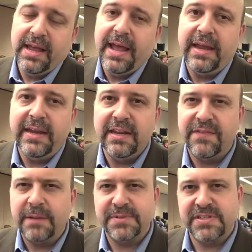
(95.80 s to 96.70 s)
And he
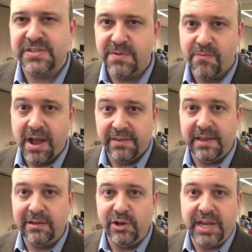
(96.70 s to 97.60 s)
developed a system rather
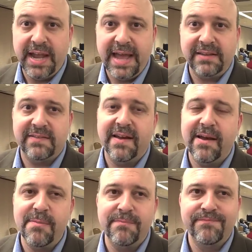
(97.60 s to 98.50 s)
than looking at,
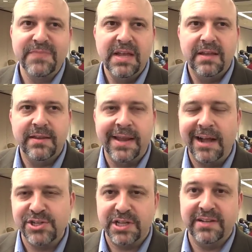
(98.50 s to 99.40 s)
the
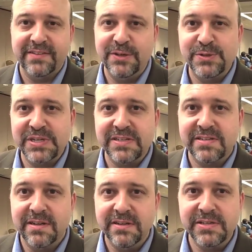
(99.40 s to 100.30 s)
analogy I like to use
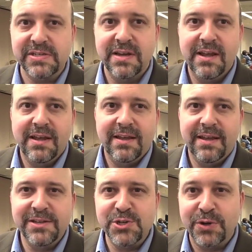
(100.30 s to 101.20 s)
is
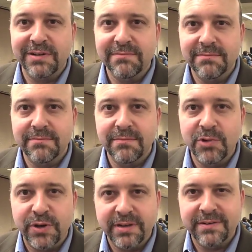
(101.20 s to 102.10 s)
you
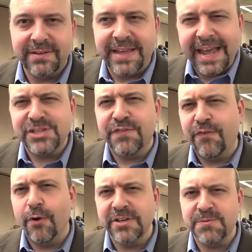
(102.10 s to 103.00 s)
can gauge a
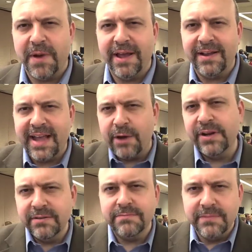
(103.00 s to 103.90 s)
forest by
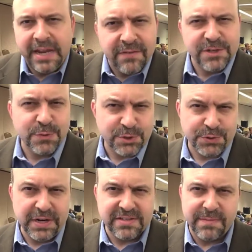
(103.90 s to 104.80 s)
counting individual
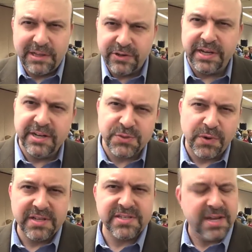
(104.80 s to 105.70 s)
trees and by looking at each
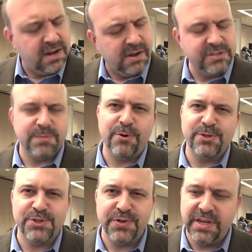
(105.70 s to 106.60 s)
one and saying, oh, it's a
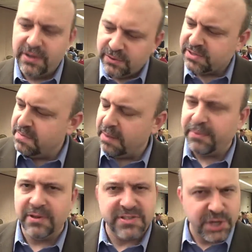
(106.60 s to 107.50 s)
birch tree, oh, it's a
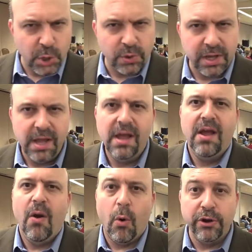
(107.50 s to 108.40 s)
maple, it's an oak.
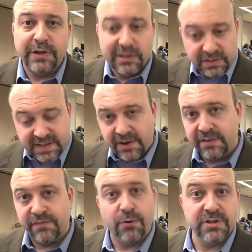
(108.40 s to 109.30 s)
Or you can look down
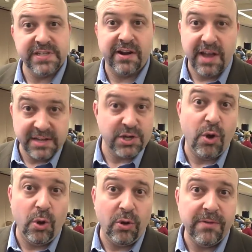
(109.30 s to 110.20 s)
on the forest as a
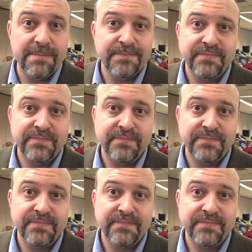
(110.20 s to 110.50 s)
whole